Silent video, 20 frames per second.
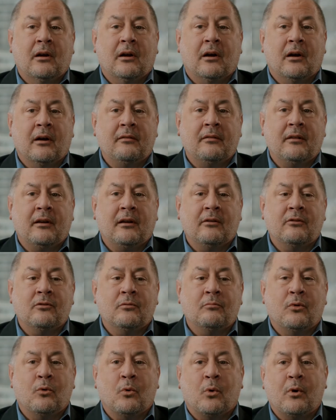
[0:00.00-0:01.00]
I think it's
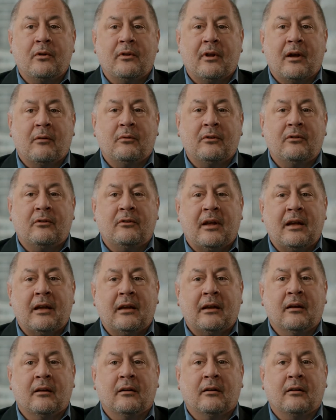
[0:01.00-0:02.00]
important that we
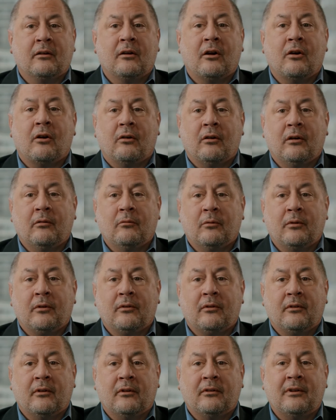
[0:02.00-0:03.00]
stay uh, current with
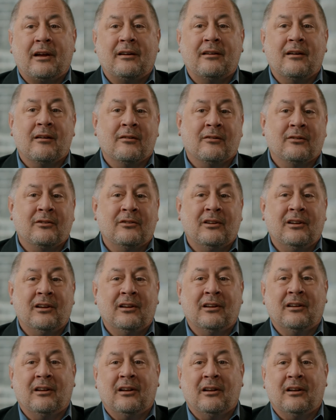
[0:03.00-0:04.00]
the
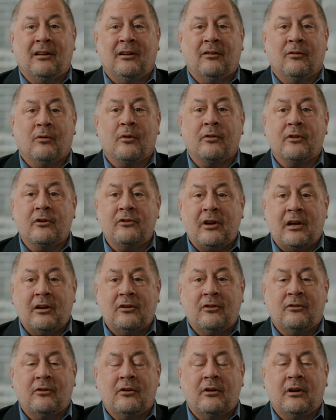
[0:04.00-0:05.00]
technology and all the
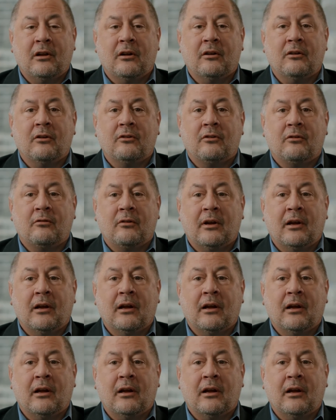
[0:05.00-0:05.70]
changes in the industry.